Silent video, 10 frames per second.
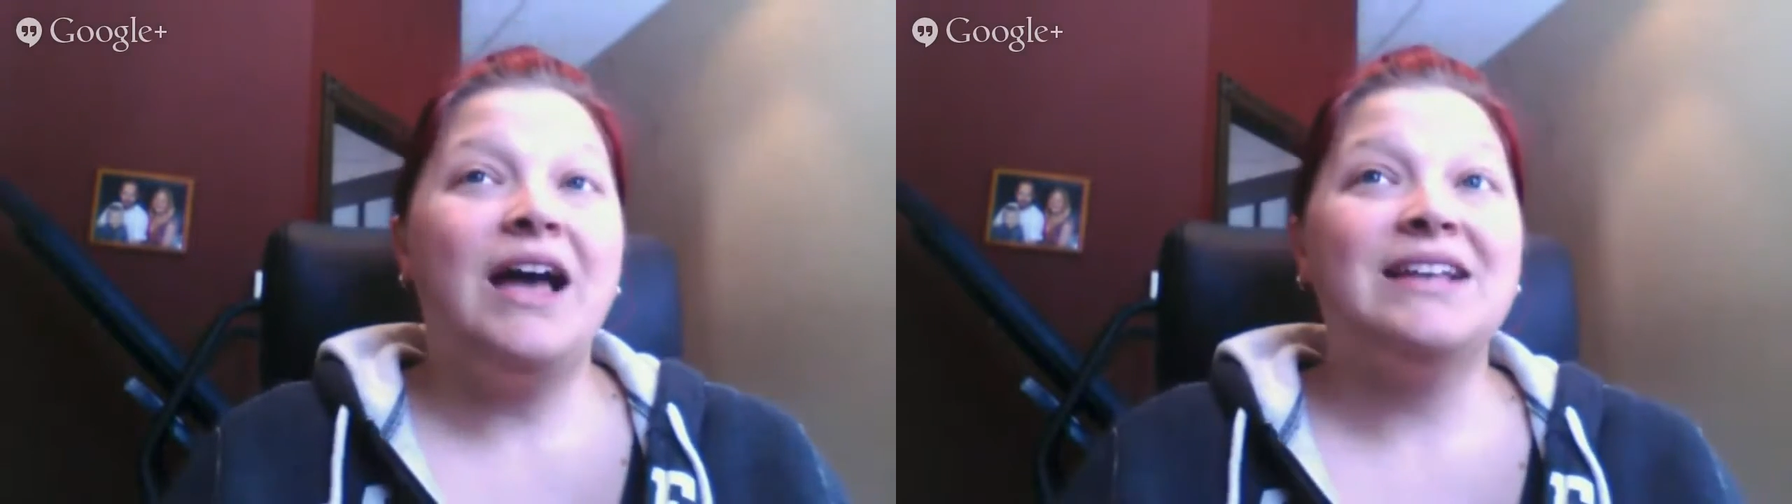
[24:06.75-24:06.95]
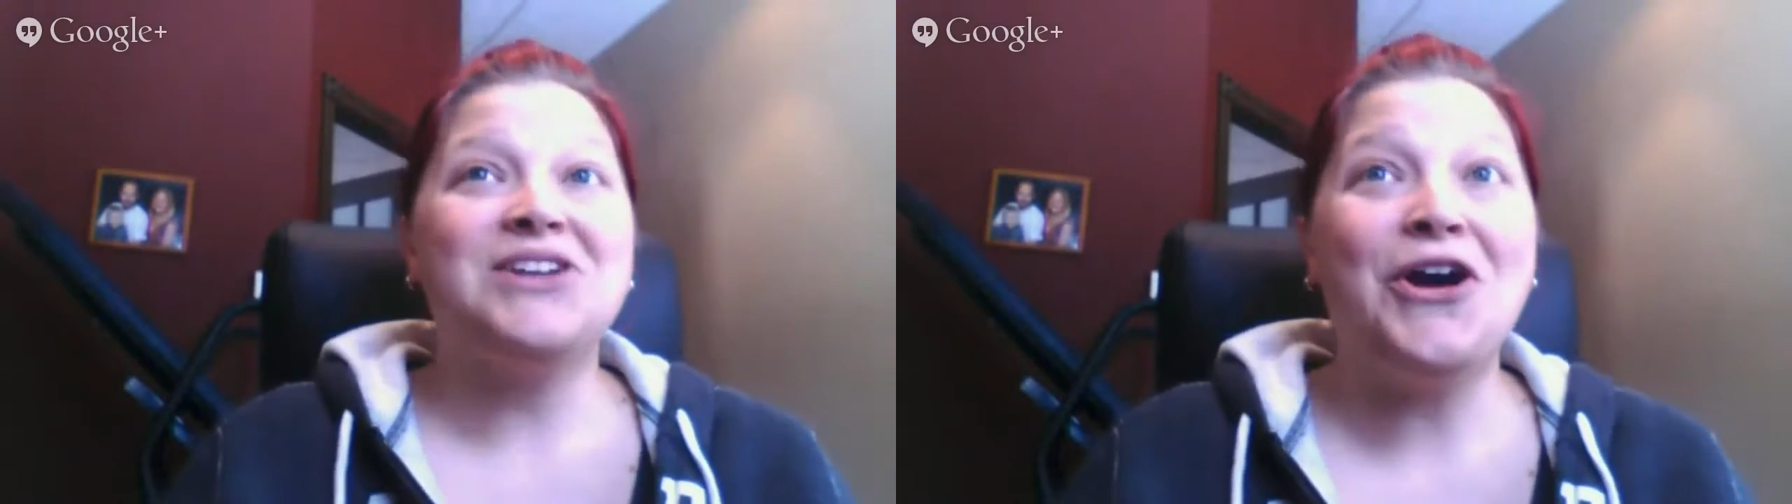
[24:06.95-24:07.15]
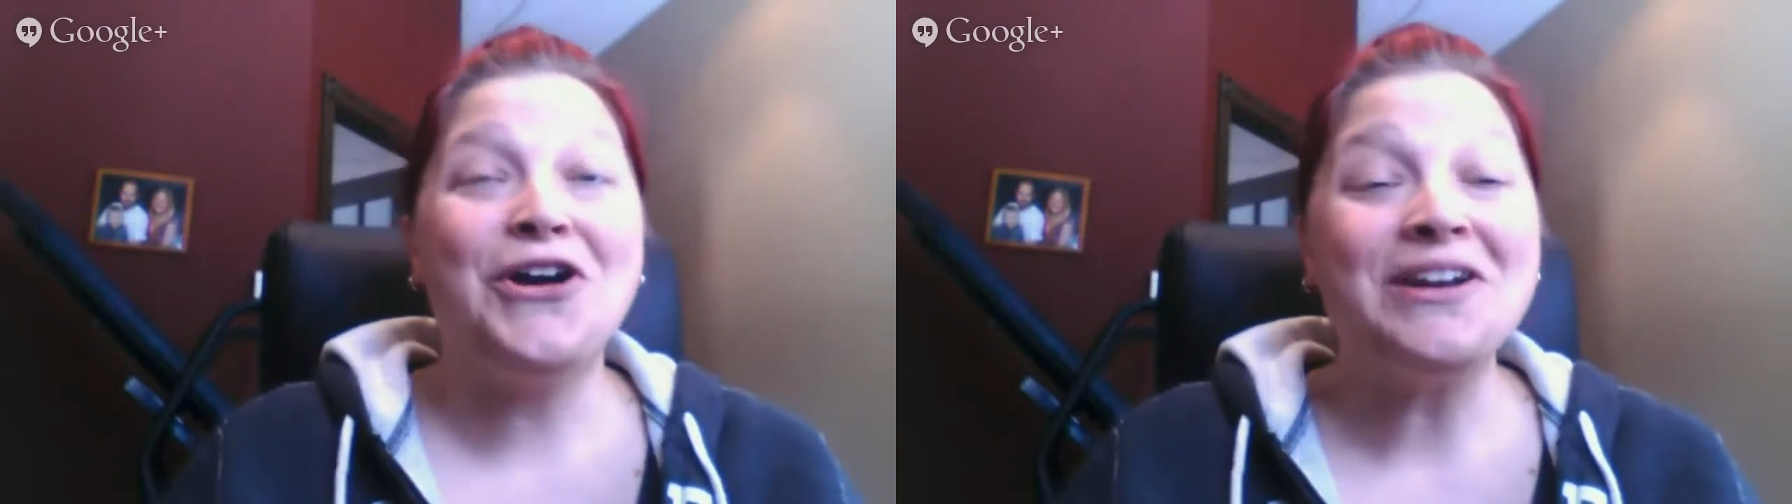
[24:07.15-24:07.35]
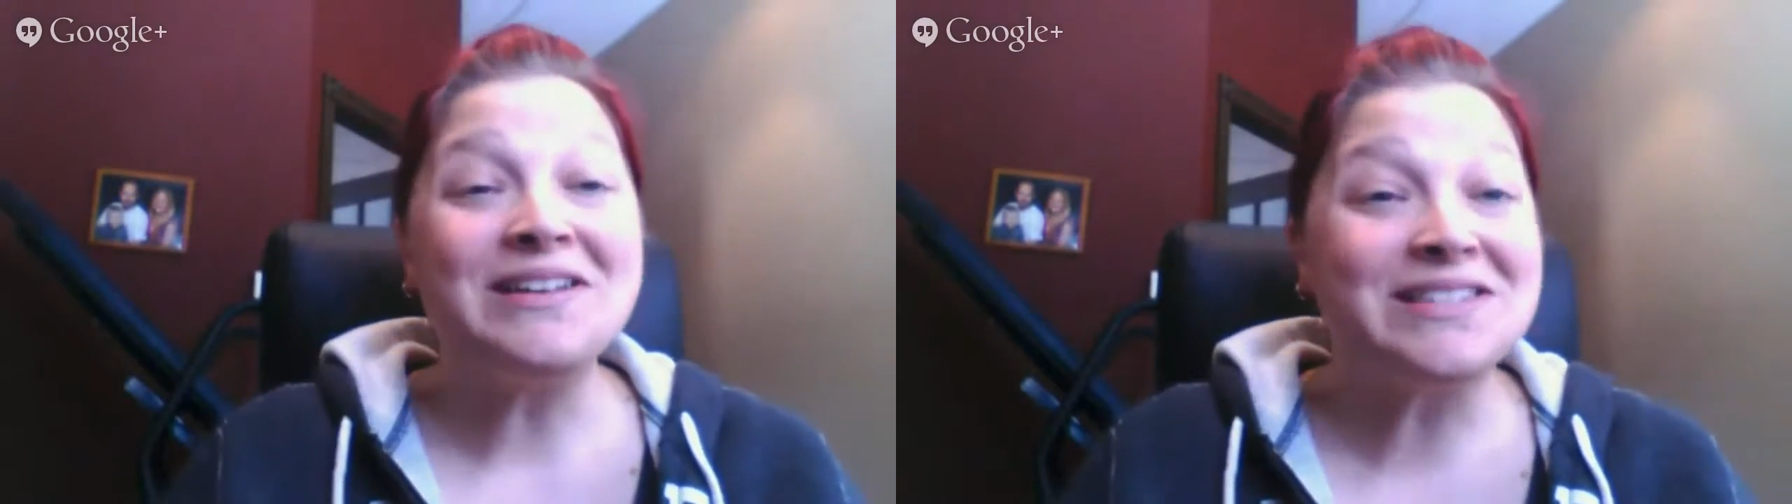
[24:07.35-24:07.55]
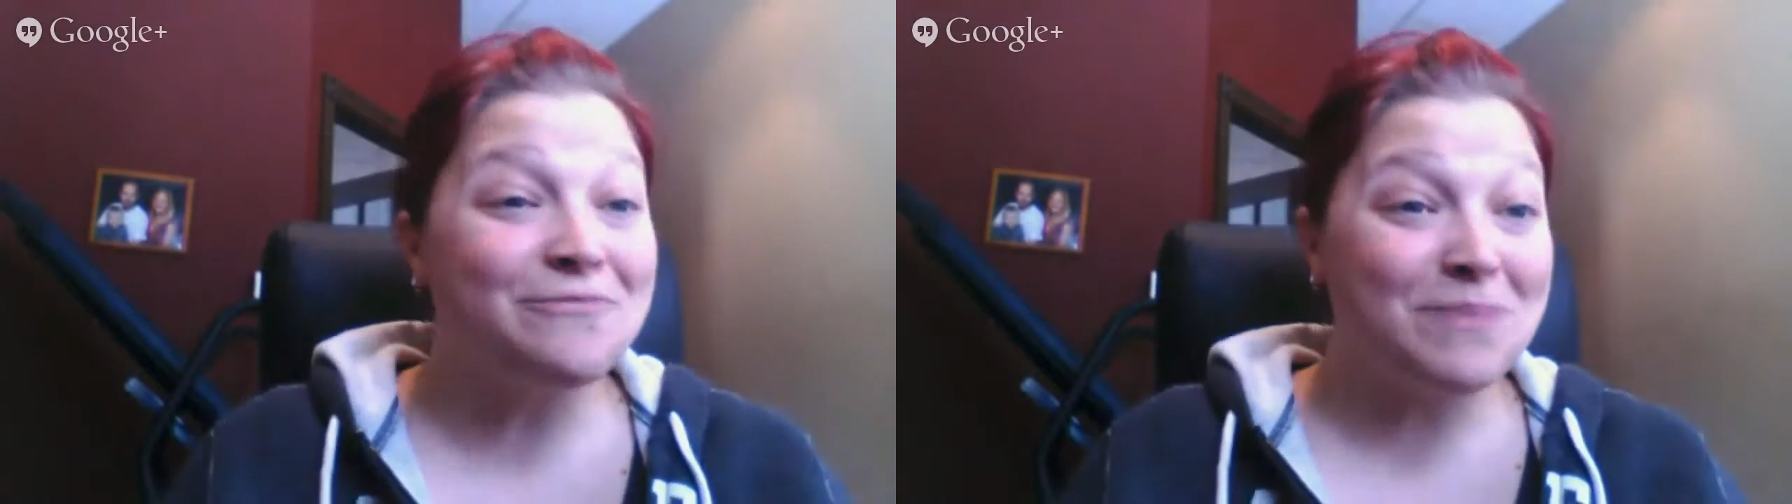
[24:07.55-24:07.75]
As hard
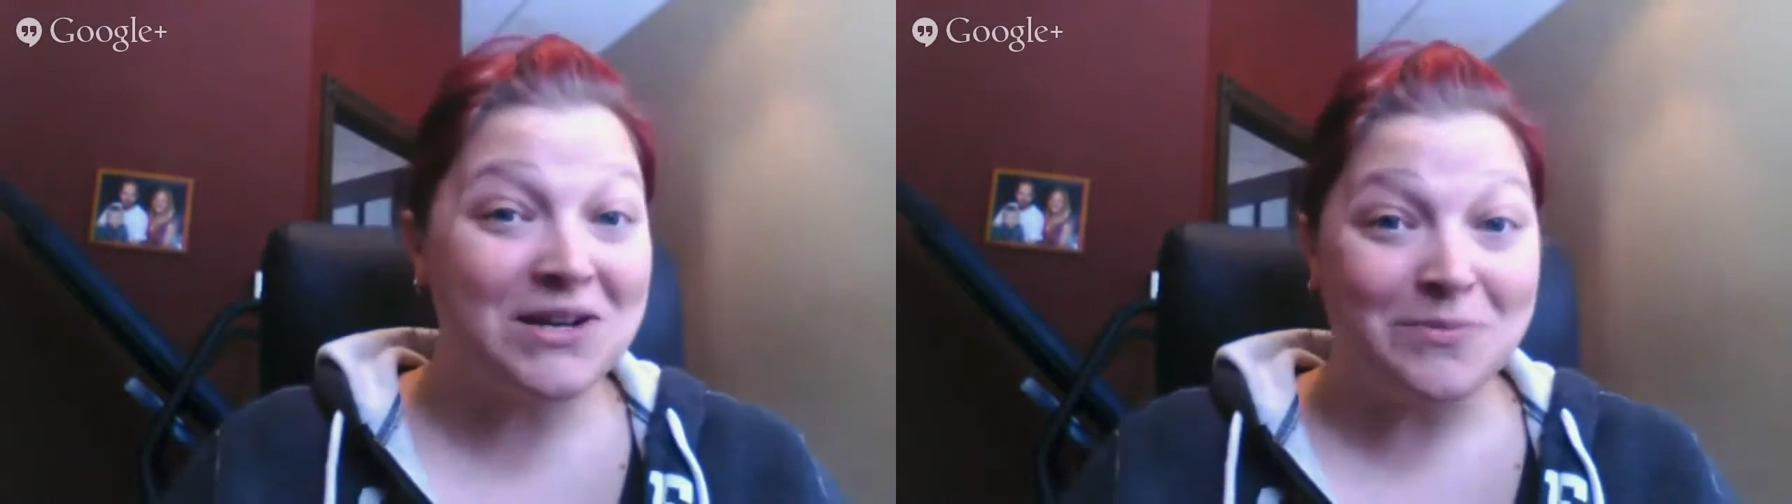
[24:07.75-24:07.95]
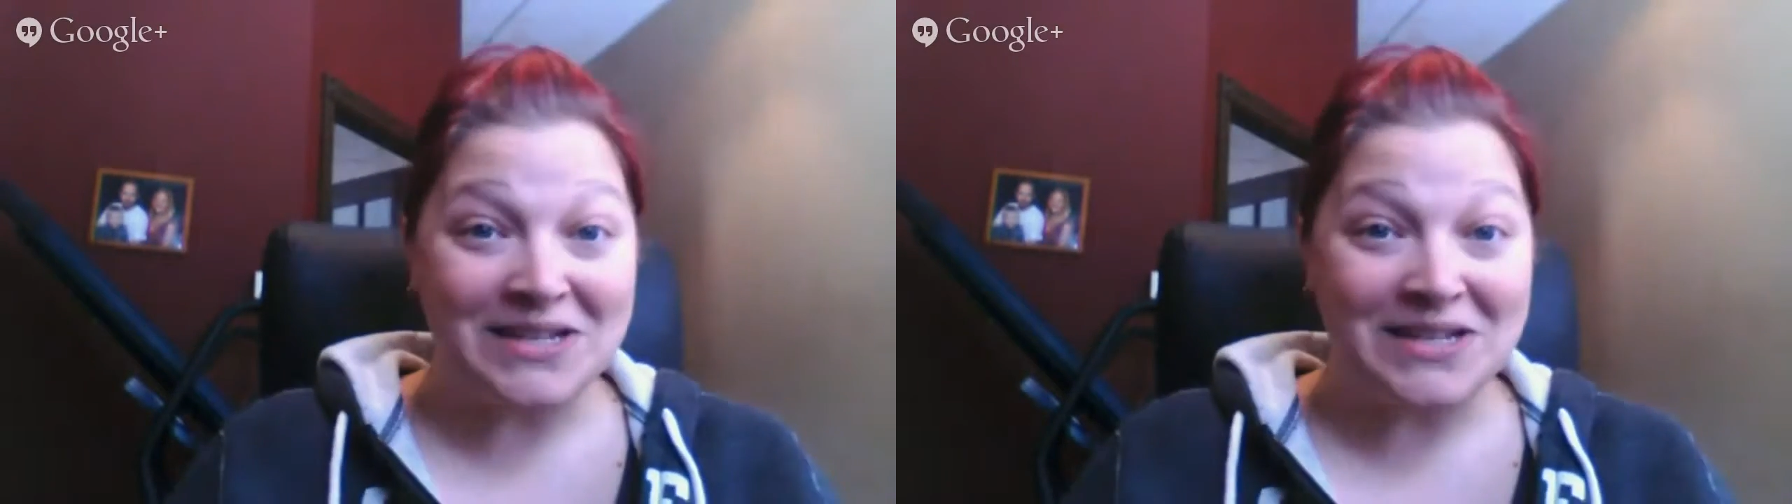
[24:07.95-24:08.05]
as I've been on